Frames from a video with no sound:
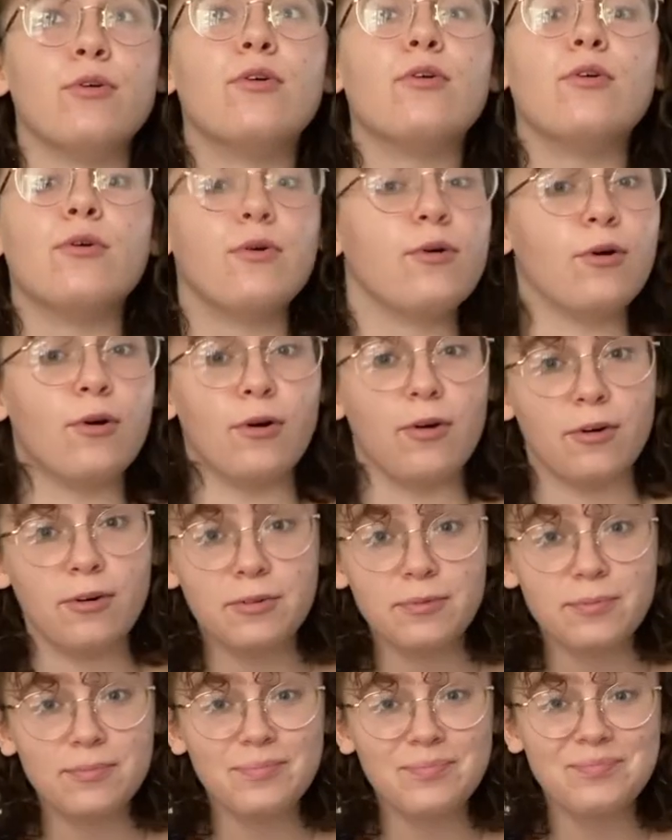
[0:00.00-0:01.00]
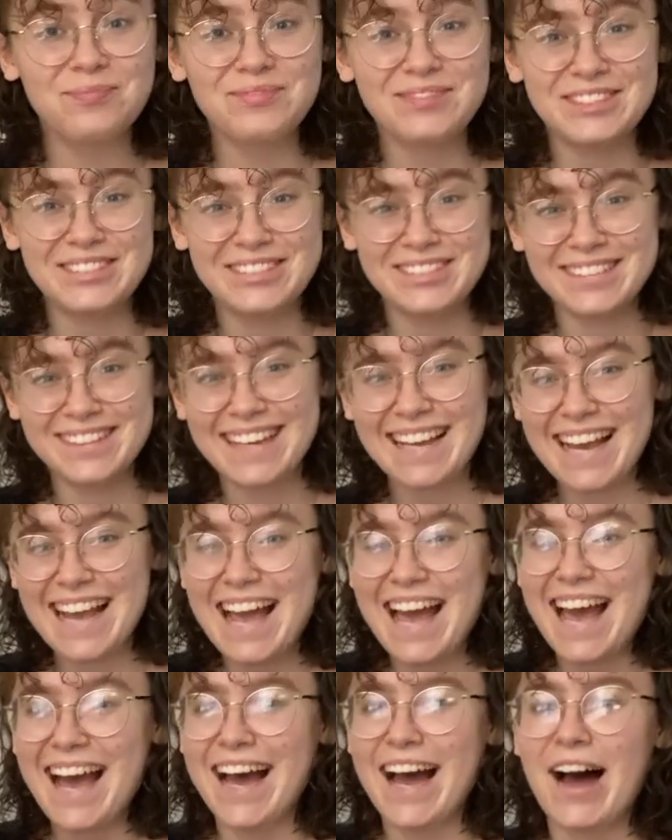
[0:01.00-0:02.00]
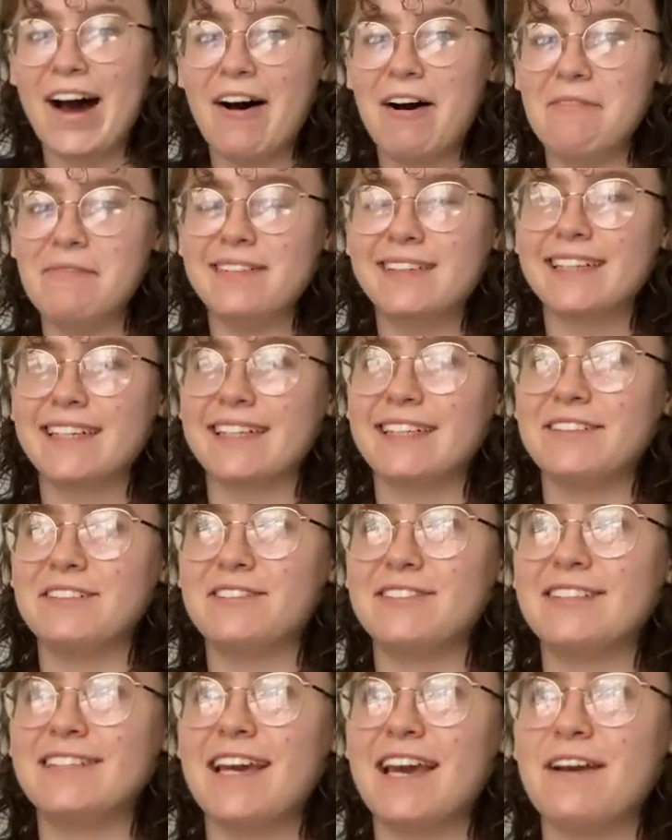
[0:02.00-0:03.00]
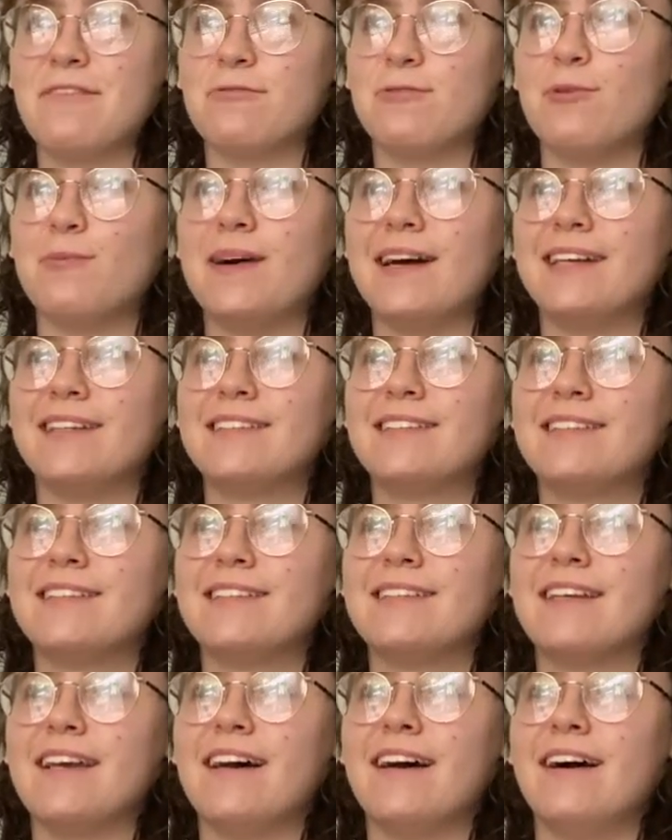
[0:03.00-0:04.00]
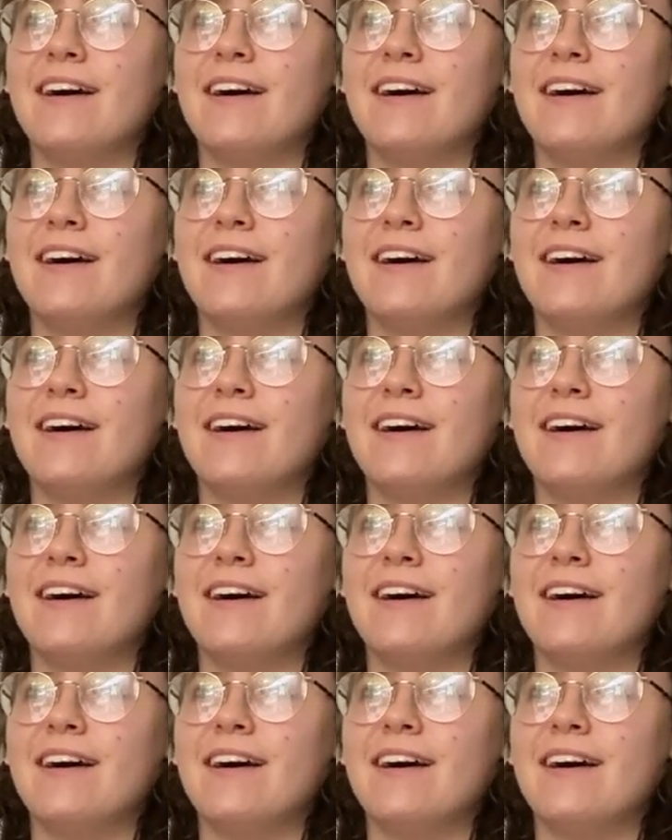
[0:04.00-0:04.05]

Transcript: Ho Ho. It's like a little gay romance.